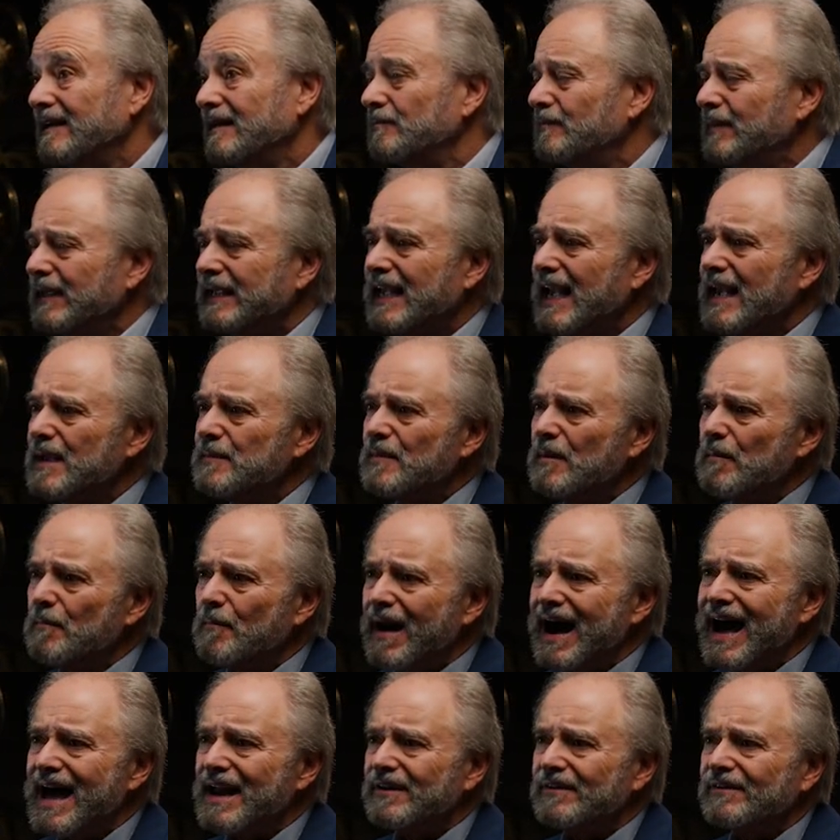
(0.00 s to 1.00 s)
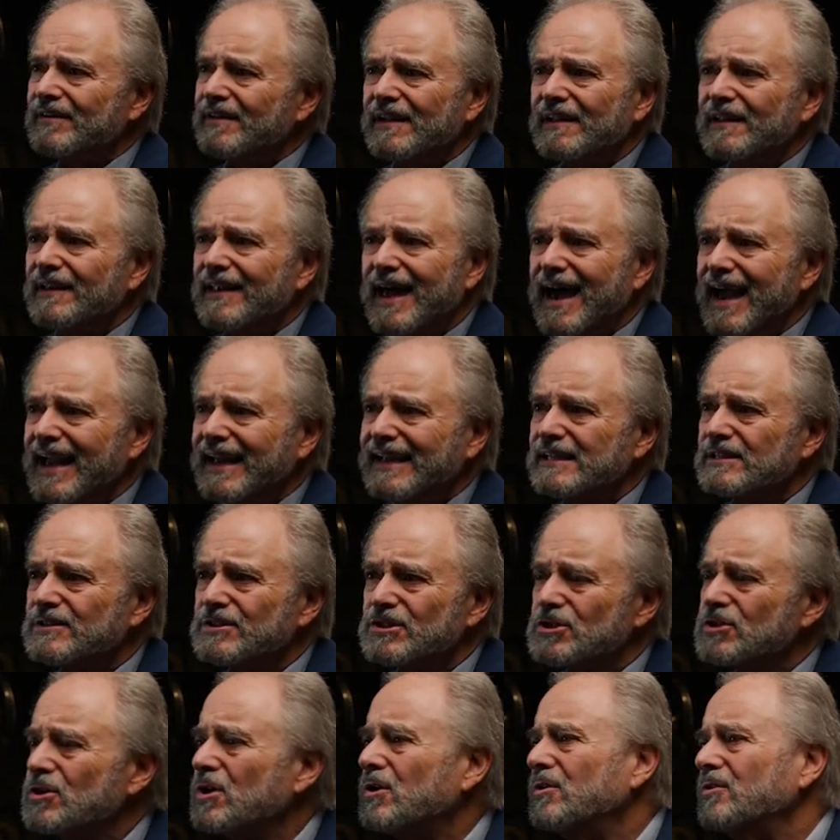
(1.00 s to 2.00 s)
became a modern
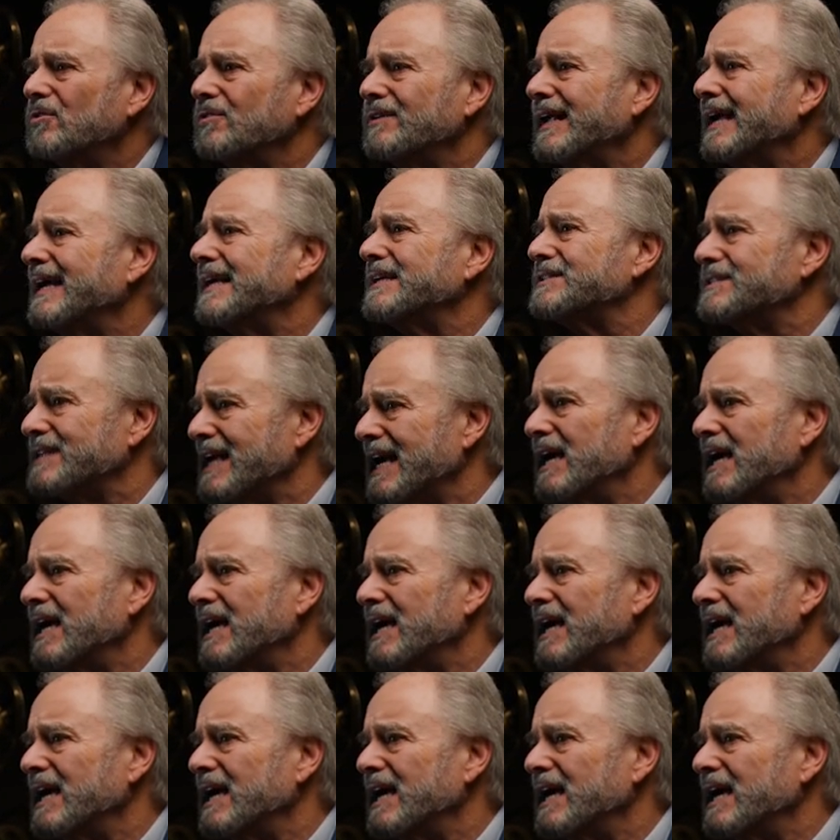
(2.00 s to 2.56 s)
alliance known as